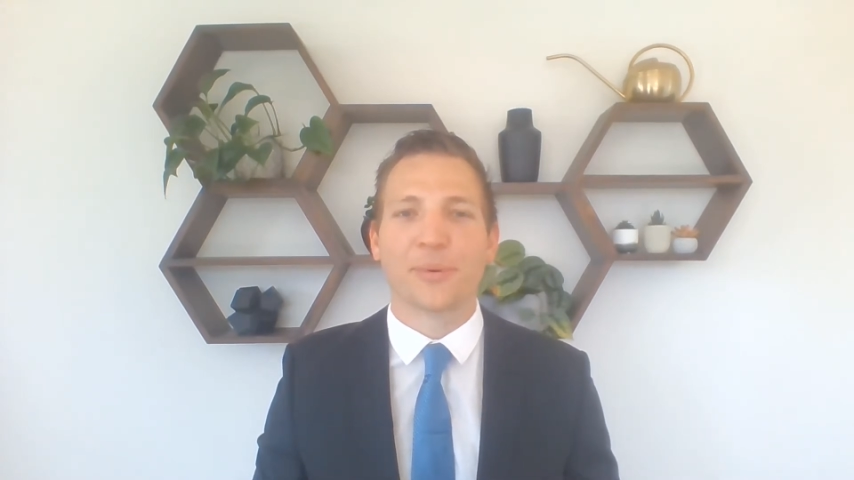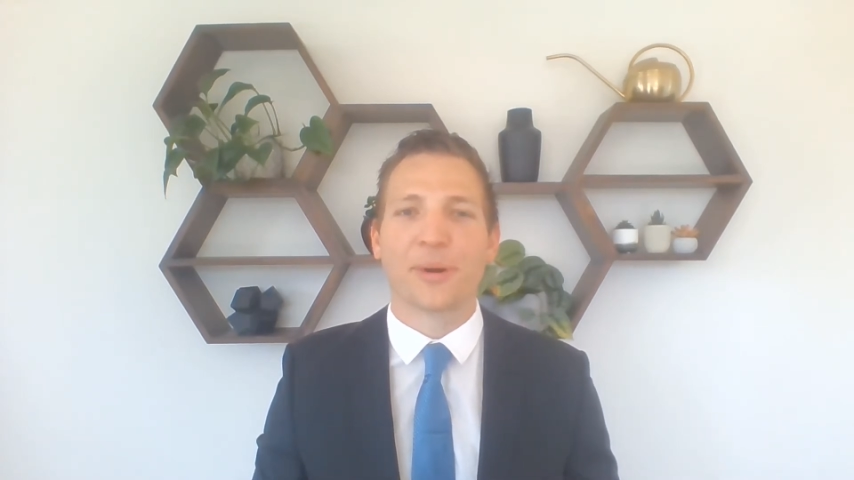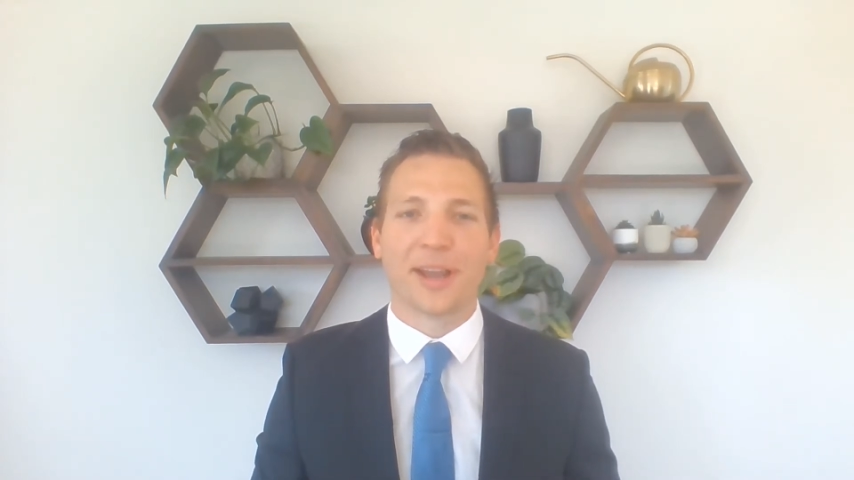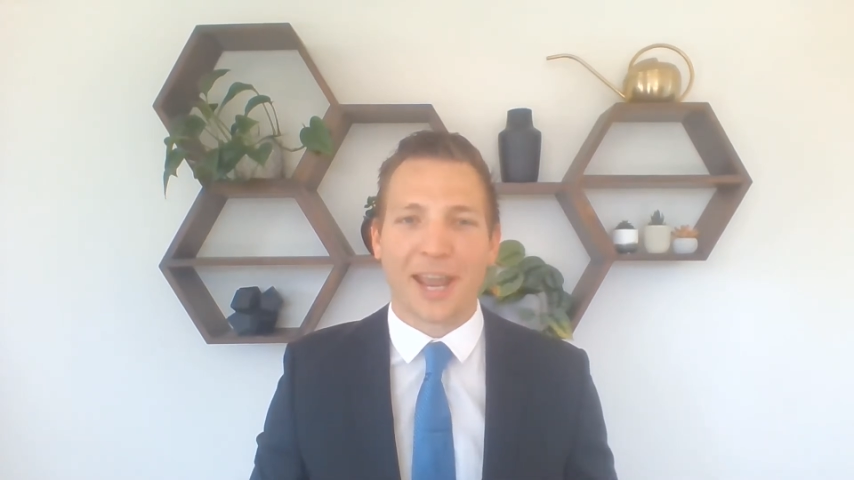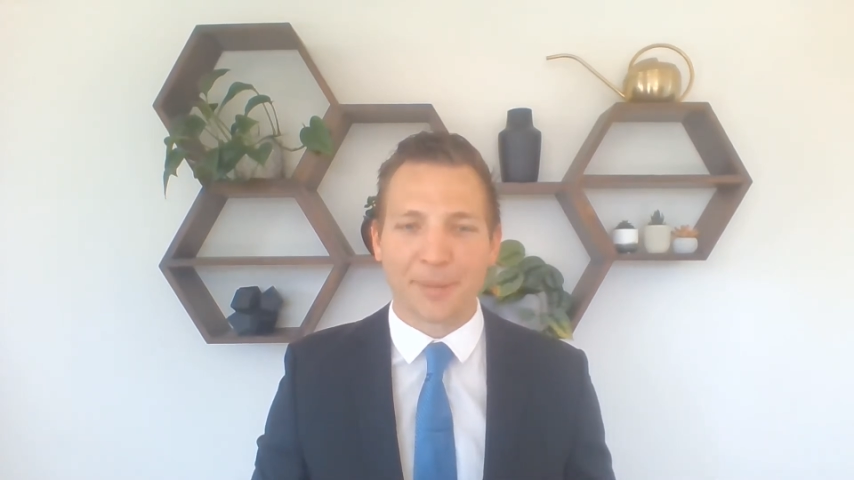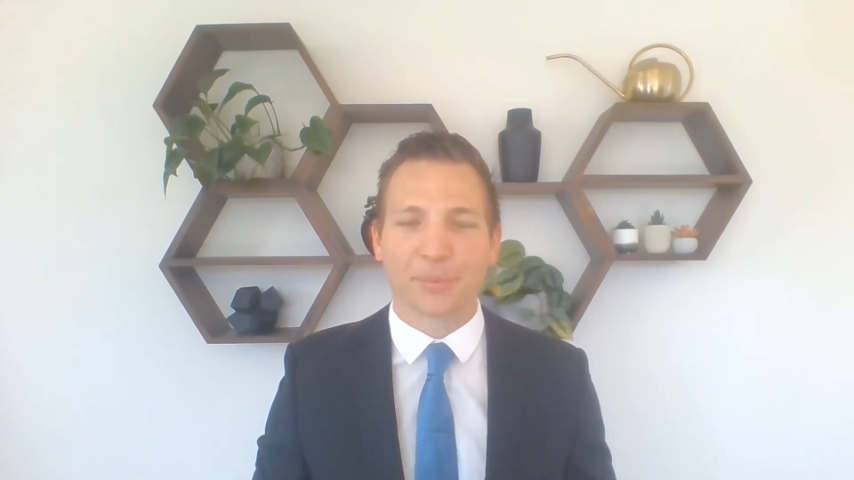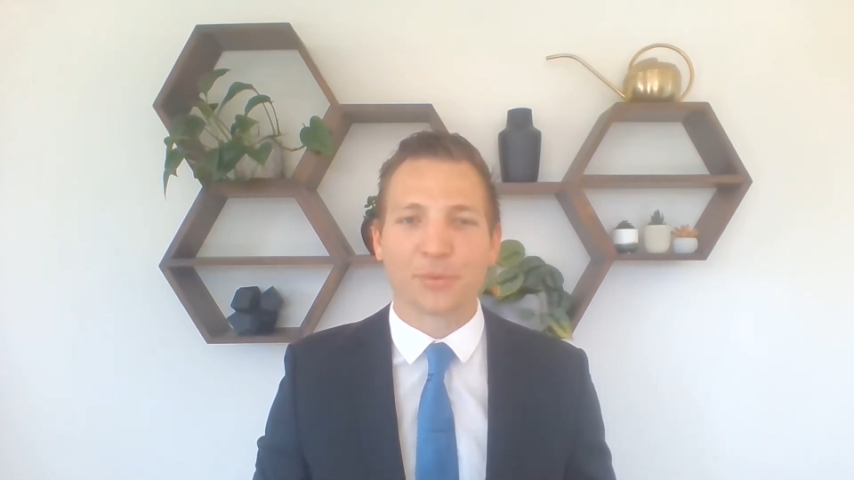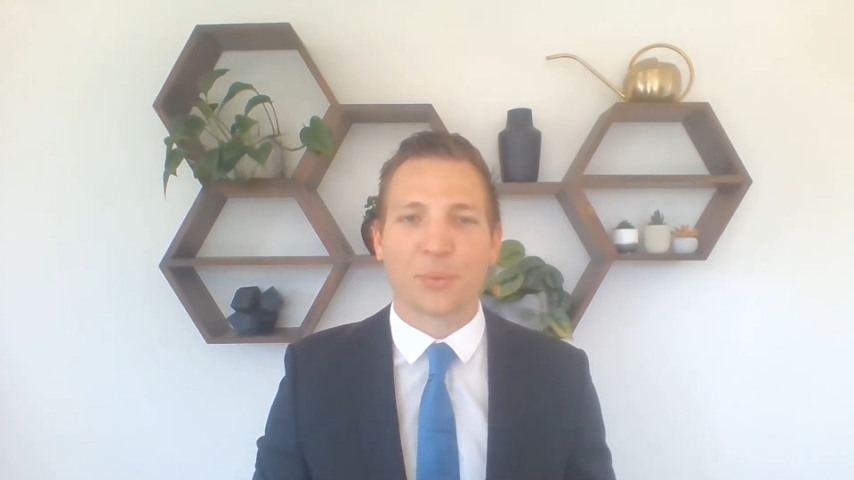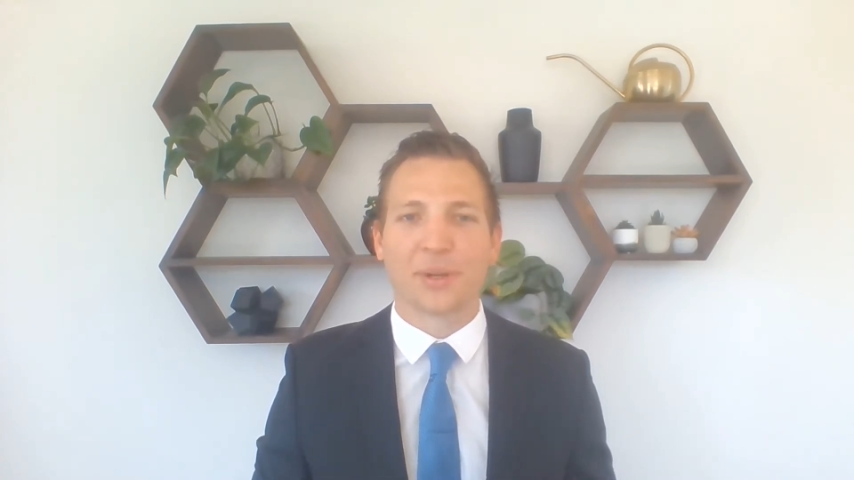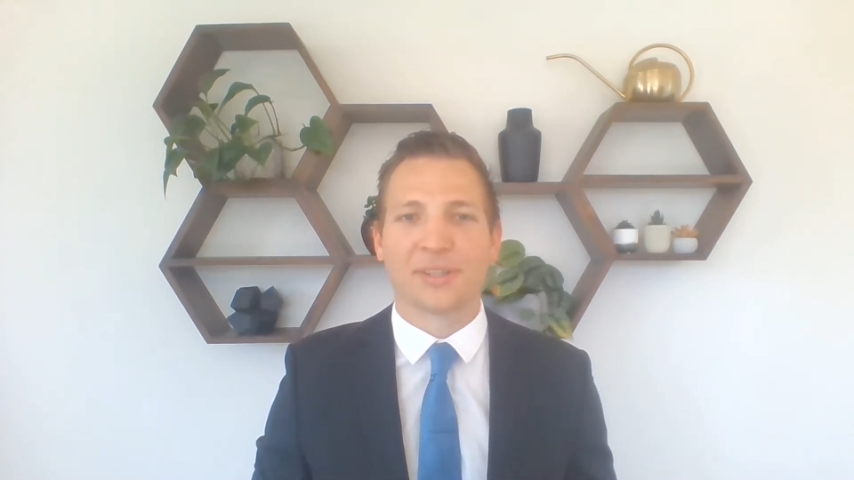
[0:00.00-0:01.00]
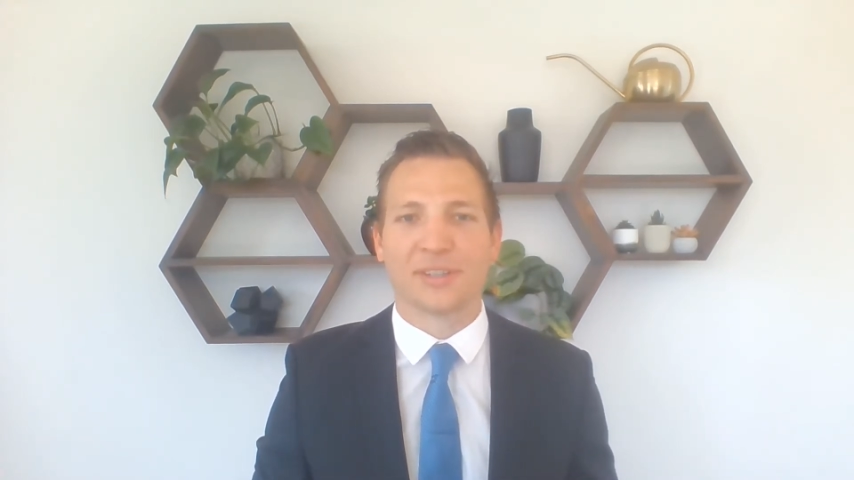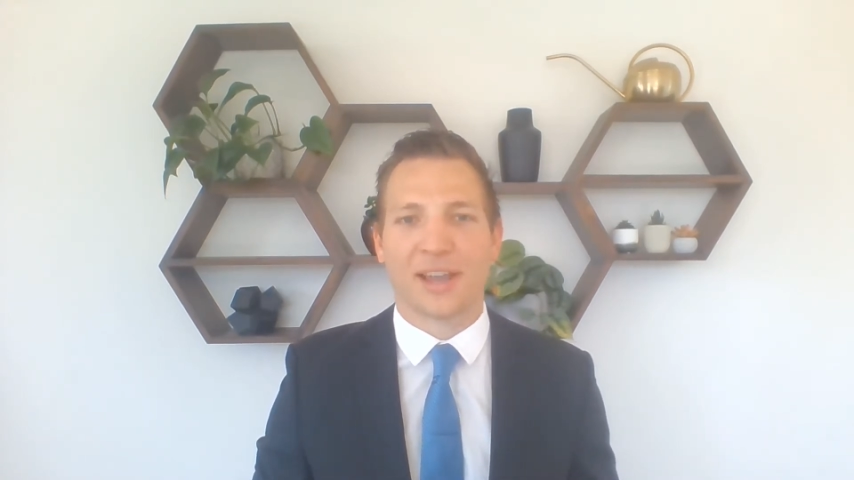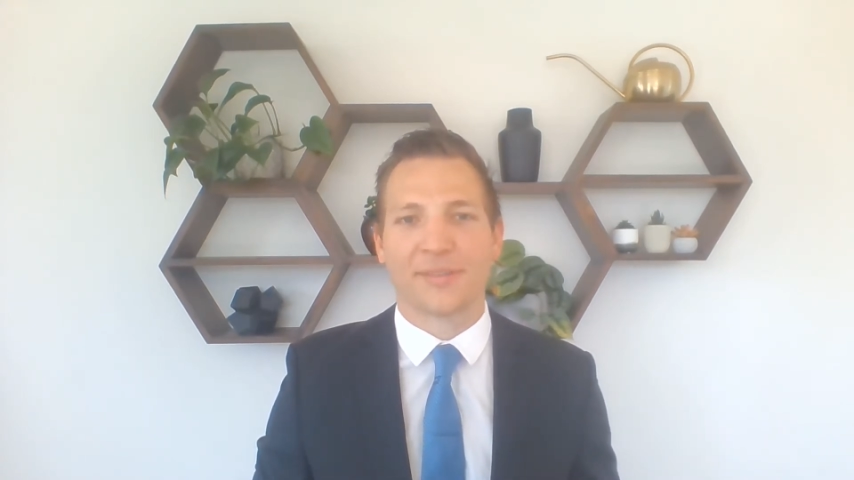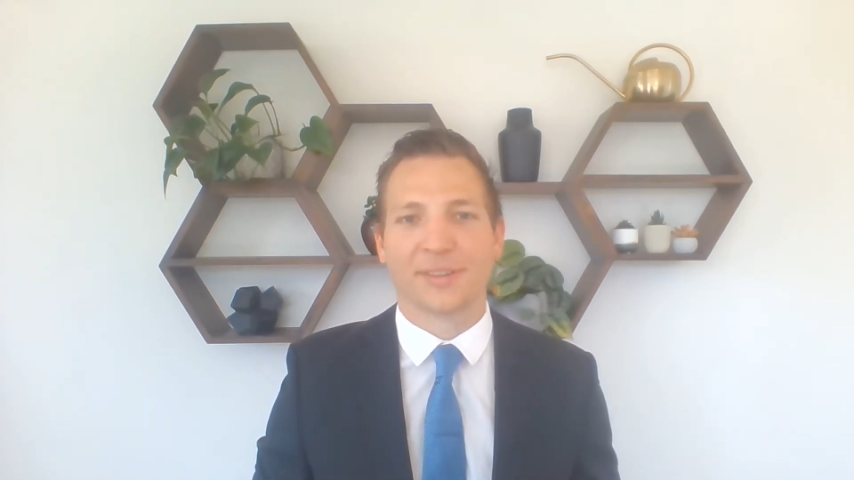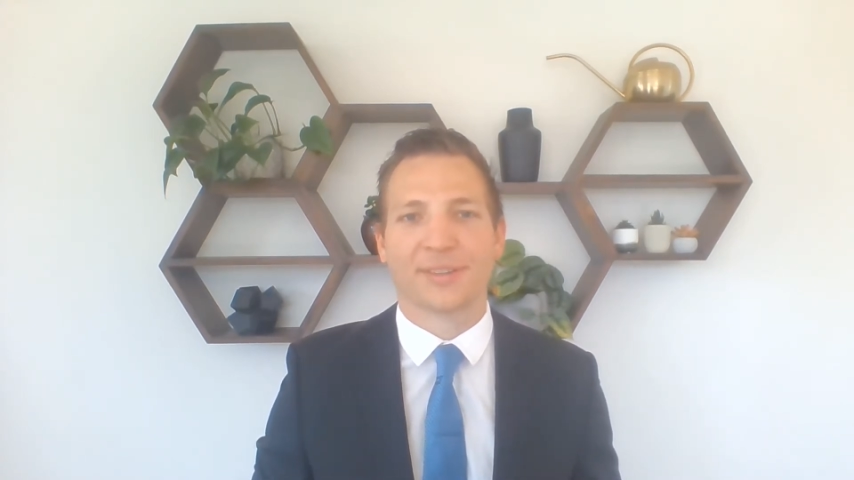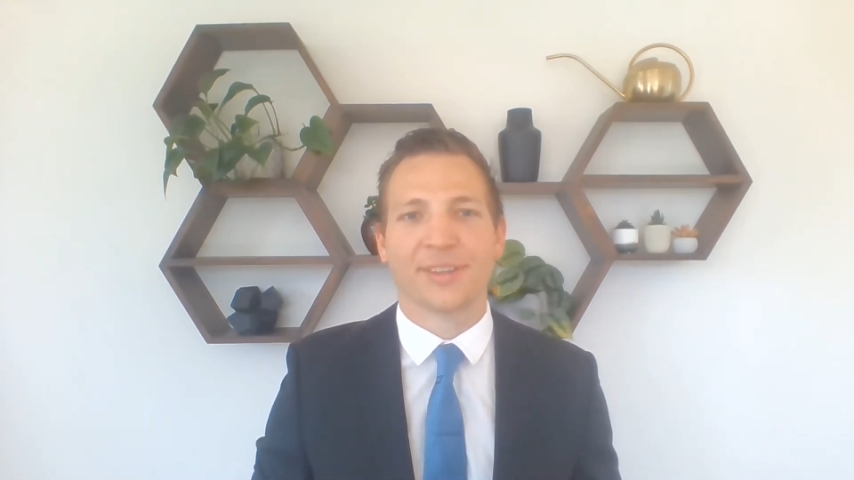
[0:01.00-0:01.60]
for on April 27th.